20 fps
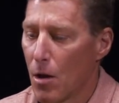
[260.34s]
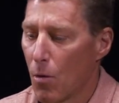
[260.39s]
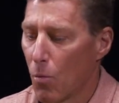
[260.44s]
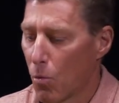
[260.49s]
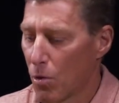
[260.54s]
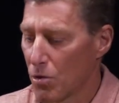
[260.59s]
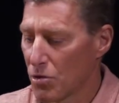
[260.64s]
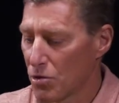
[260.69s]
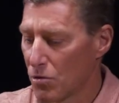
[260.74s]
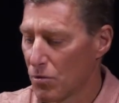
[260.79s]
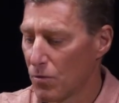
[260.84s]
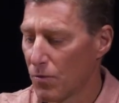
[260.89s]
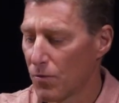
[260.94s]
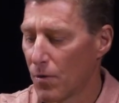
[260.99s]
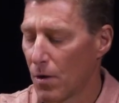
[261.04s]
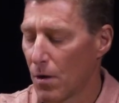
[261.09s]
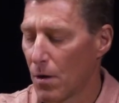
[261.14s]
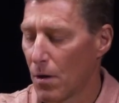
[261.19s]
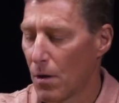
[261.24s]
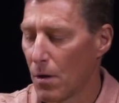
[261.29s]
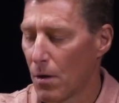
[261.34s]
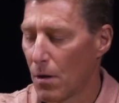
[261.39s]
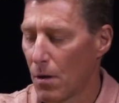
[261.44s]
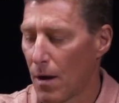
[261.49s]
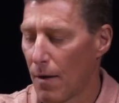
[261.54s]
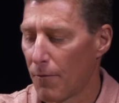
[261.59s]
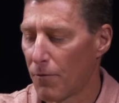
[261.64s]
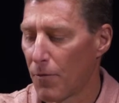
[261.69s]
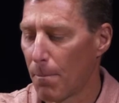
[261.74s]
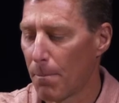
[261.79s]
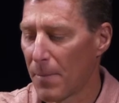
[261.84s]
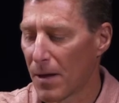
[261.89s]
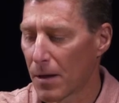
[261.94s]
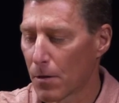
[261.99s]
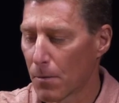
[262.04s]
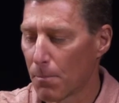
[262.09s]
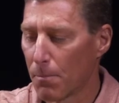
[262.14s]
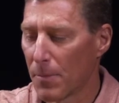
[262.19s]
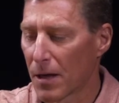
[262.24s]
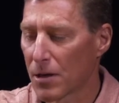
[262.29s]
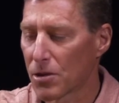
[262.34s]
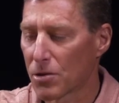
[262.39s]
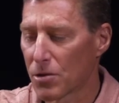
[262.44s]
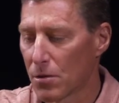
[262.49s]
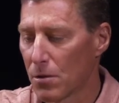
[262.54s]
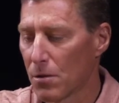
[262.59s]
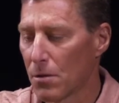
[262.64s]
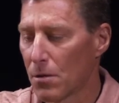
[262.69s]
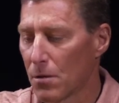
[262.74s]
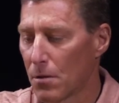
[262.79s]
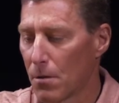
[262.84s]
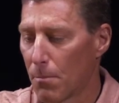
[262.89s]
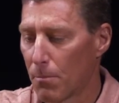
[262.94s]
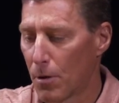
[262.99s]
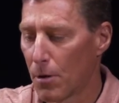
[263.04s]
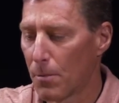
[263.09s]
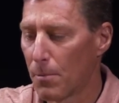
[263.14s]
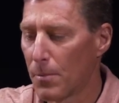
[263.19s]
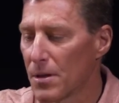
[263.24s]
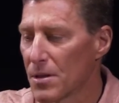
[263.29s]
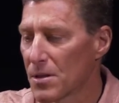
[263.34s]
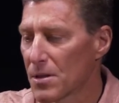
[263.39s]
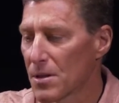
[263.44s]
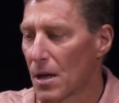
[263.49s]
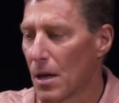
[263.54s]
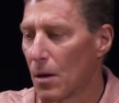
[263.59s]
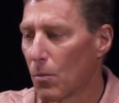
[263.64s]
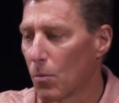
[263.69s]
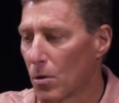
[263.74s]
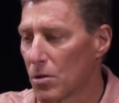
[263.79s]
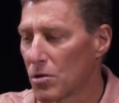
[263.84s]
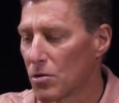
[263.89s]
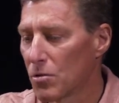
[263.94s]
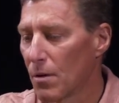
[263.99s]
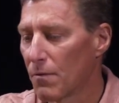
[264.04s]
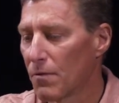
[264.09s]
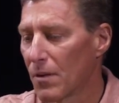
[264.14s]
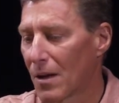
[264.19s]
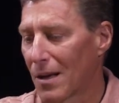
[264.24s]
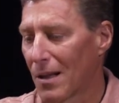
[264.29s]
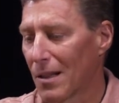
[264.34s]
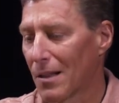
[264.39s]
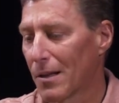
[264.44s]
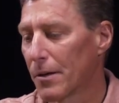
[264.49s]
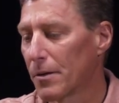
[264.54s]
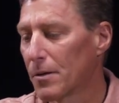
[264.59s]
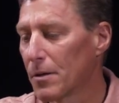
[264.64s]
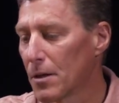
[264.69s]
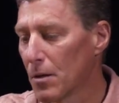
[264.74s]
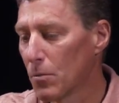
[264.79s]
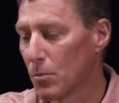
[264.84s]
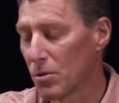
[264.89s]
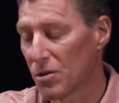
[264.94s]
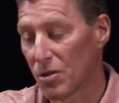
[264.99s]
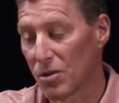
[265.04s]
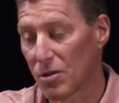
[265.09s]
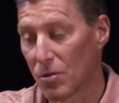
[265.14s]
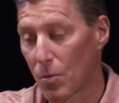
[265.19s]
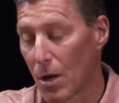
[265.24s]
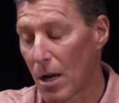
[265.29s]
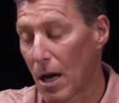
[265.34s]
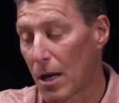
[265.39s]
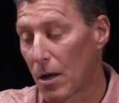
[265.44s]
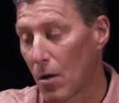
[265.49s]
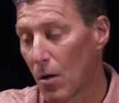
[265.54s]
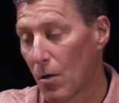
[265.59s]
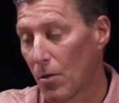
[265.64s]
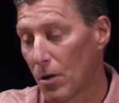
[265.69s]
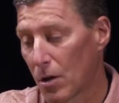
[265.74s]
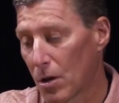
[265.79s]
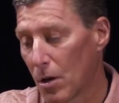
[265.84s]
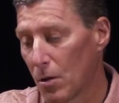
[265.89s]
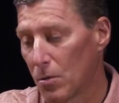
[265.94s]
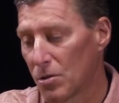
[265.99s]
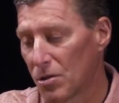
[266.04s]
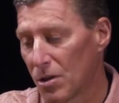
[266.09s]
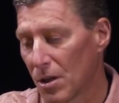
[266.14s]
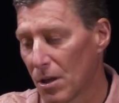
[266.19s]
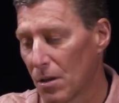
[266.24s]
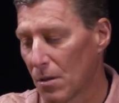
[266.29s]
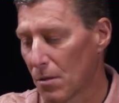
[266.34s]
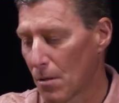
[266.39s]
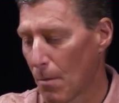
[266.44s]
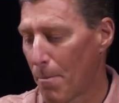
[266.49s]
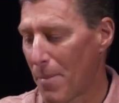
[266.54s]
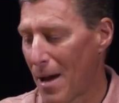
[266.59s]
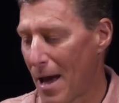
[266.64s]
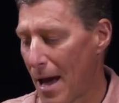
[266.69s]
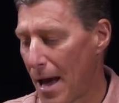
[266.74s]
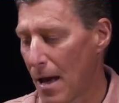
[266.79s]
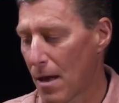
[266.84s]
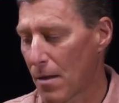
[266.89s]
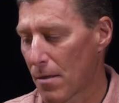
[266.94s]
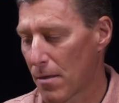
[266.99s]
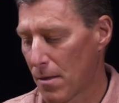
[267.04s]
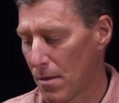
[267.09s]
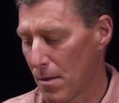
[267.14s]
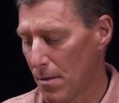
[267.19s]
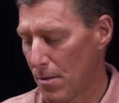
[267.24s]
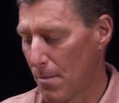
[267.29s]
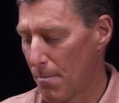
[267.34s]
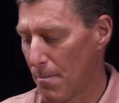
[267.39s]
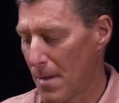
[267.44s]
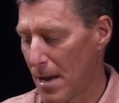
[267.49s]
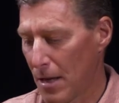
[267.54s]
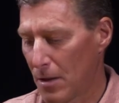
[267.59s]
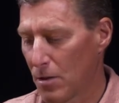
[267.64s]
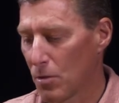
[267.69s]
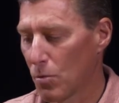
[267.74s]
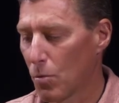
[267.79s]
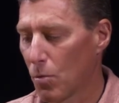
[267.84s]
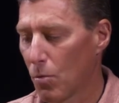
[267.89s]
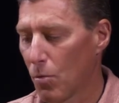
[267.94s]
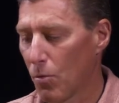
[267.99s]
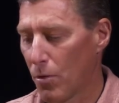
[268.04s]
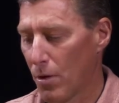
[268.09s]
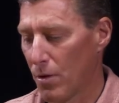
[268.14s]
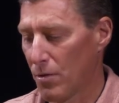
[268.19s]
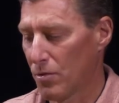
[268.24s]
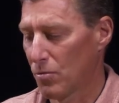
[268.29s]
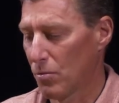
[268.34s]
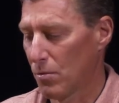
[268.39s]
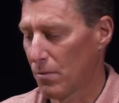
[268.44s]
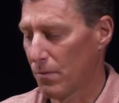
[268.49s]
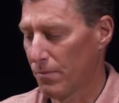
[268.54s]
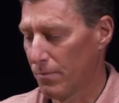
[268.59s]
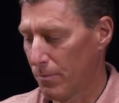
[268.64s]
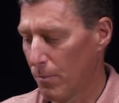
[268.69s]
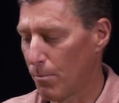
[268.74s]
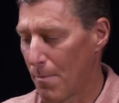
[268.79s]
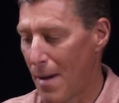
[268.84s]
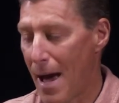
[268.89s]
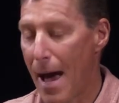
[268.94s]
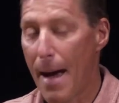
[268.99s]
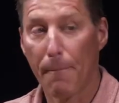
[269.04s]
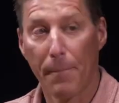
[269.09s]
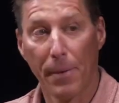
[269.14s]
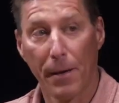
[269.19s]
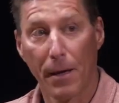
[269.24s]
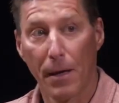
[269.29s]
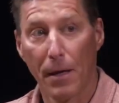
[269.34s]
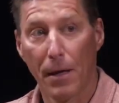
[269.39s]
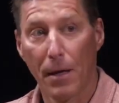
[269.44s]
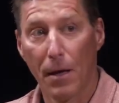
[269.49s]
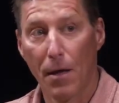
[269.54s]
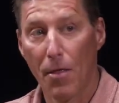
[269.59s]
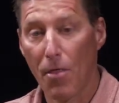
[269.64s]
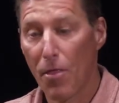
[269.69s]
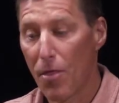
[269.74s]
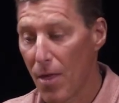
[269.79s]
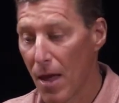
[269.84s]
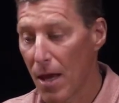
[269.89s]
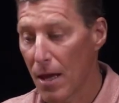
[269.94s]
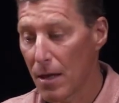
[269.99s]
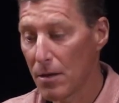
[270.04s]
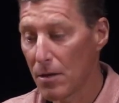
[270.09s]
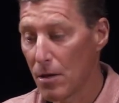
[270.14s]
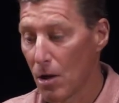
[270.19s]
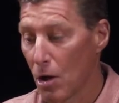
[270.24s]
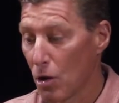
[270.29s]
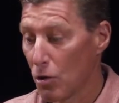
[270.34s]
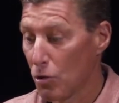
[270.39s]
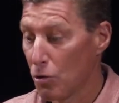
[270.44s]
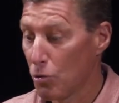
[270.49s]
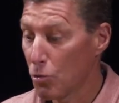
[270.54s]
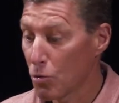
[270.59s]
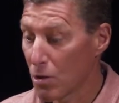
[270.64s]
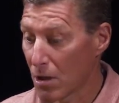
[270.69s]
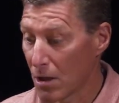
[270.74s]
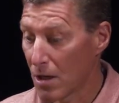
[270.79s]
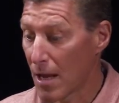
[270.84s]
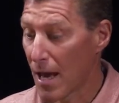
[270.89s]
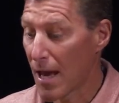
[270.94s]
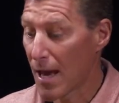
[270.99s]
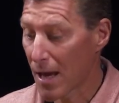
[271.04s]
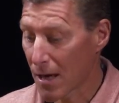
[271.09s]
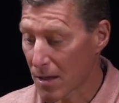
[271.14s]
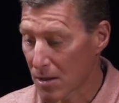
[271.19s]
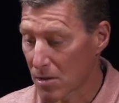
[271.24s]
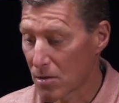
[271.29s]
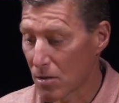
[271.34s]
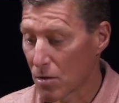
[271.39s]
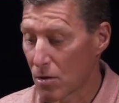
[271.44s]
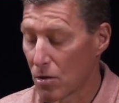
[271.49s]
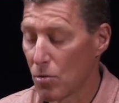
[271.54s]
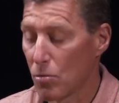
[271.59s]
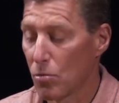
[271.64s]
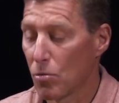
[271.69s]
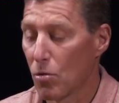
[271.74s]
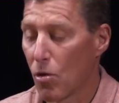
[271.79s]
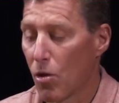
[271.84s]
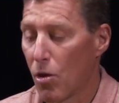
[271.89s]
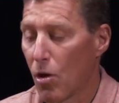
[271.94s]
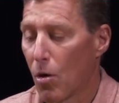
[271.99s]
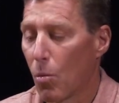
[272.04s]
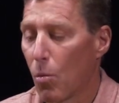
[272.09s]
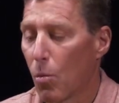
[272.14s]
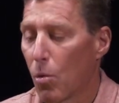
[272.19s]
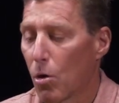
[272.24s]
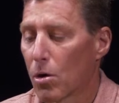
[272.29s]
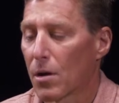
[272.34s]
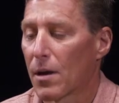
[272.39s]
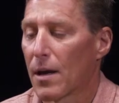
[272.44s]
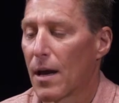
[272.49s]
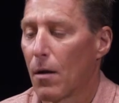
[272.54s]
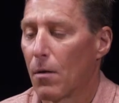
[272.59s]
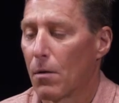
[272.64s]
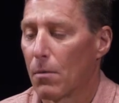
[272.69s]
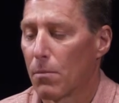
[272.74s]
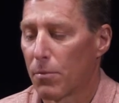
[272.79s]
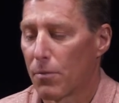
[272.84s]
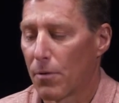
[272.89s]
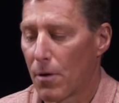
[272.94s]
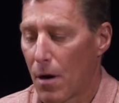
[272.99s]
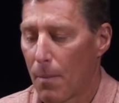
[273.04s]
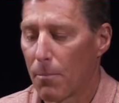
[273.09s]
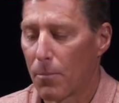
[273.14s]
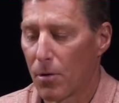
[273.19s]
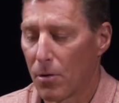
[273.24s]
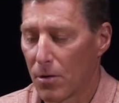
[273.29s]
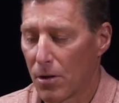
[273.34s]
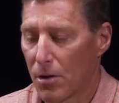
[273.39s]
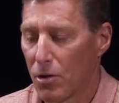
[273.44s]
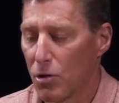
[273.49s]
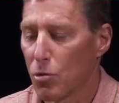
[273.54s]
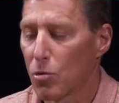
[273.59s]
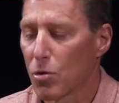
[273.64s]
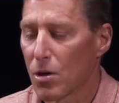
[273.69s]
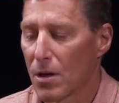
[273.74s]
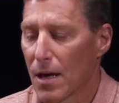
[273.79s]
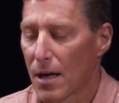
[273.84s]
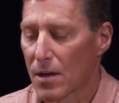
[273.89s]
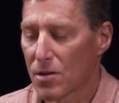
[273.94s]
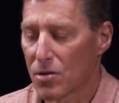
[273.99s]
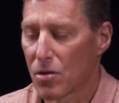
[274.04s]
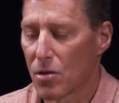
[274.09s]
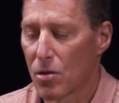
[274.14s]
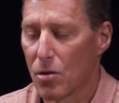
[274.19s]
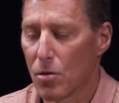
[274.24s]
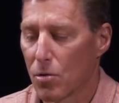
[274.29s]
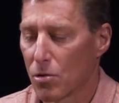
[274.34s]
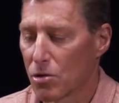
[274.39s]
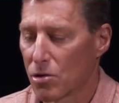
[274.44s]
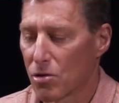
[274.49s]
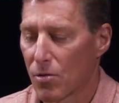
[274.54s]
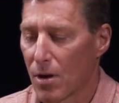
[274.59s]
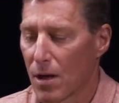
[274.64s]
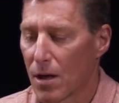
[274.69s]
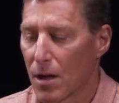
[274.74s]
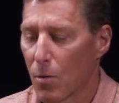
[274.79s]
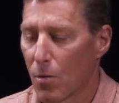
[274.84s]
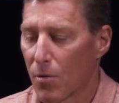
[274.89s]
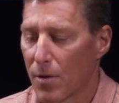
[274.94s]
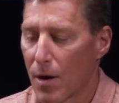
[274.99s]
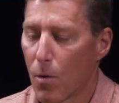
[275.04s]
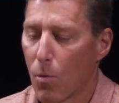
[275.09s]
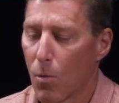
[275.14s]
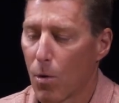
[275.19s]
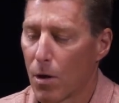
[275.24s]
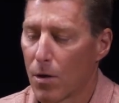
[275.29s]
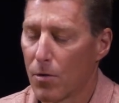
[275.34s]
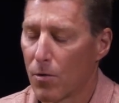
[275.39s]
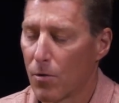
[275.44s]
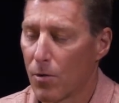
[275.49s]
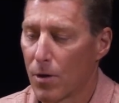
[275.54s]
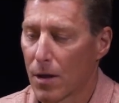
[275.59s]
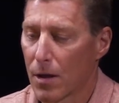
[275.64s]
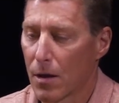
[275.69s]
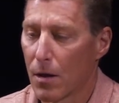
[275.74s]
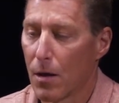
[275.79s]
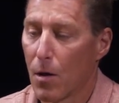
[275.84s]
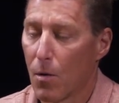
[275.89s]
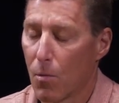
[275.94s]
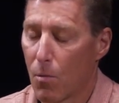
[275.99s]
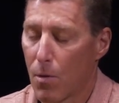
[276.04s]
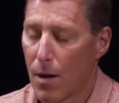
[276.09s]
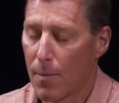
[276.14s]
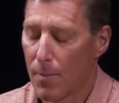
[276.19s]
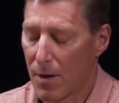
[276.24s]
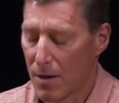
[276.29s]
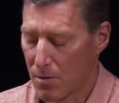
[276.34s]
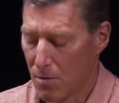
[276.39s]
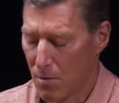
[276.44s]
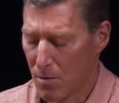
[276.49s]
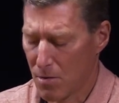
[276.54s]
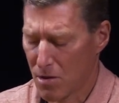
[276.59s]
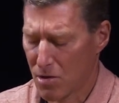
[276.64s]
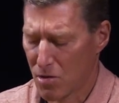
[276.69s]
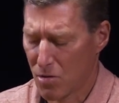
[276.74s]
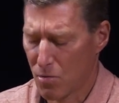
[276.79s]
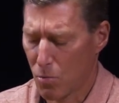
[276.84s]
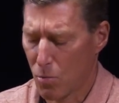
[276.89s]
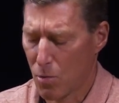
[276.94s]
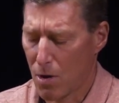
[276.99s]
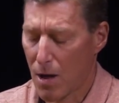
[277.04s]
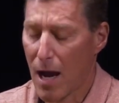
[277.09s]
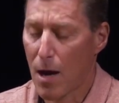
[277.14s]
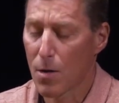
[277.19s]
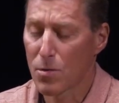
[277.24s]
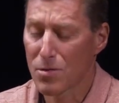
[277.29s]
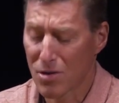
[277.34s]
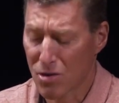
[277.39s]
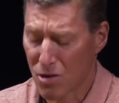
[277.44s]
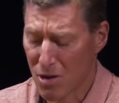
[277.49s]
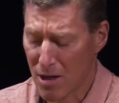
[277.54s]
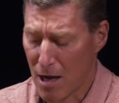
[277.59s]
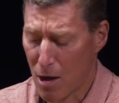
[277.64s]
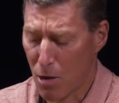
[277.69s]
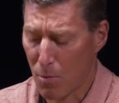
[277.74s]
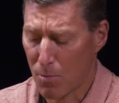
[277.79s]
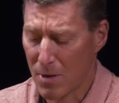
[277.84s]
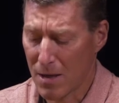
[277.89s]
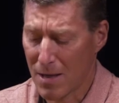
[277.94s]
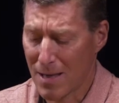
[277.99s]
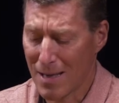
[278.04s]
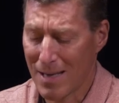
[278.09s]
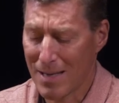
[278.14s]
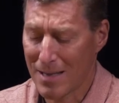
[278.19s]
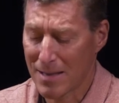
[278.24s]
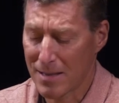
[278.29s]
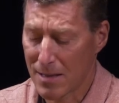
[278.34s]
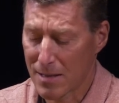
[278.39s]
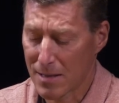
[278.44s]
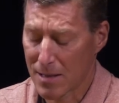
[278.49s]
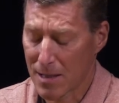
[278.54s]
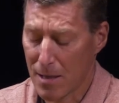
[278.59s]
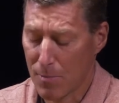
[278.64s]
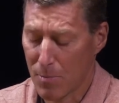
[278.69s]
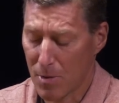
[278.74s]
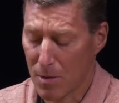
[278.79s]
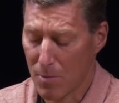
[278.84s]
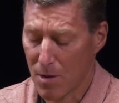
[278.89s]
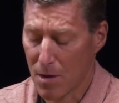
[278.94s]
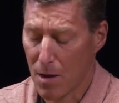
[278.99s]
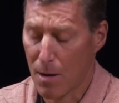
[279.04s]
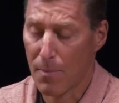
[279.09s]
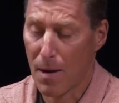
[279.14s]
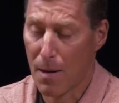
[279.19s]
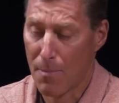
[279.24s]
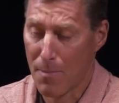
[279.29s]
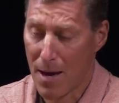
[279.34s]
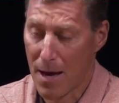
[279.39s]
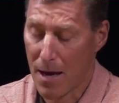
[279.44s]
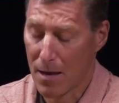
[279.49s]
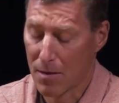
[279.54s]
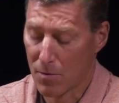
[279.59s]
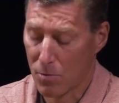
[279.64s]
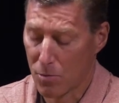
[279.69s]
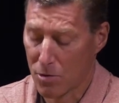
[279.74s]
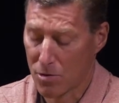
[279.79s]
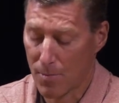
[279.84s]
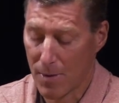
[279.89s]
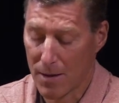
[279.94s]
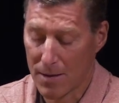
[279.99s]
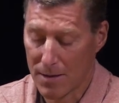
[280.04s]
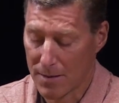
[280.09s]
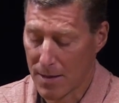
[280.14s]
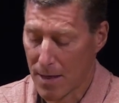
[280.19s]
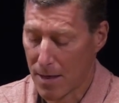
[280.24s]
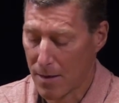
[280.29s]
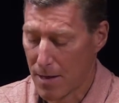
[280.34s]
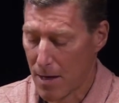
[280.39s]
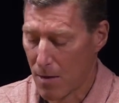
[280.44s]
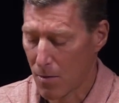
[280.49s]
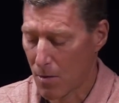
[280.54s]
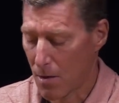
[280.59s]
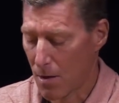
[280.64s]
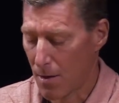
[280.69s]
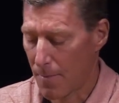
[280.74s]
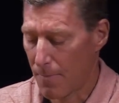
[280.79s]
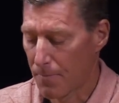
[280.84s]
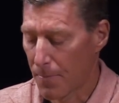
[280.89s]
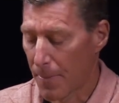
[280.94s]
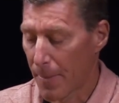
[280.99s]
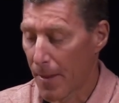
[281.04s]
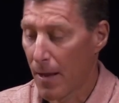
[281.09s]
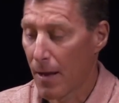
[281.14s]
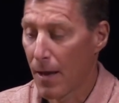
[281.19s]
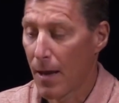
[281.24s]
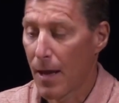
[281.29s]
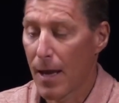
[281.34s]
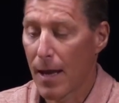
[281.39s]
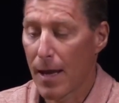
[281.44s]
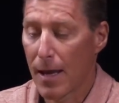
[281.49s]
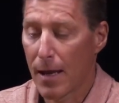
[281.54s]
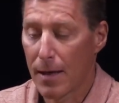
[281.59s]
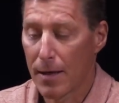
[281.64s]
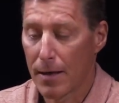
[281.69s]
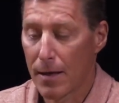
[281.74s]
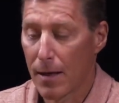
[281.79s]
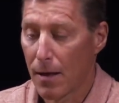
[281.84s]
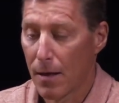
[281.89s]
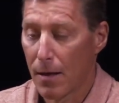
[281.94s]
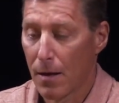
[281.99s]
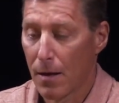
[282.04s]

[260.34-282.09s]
once you've have the bigger picture, the purpose, and once you have the clarity, which is what I call the coaching, the path, the manual, the sort of map, then you can execute the workout properly. You can execute your training without wondering, why am I doing this? How is this going to help me? Is this keeping me on my path towards my desired outcome? And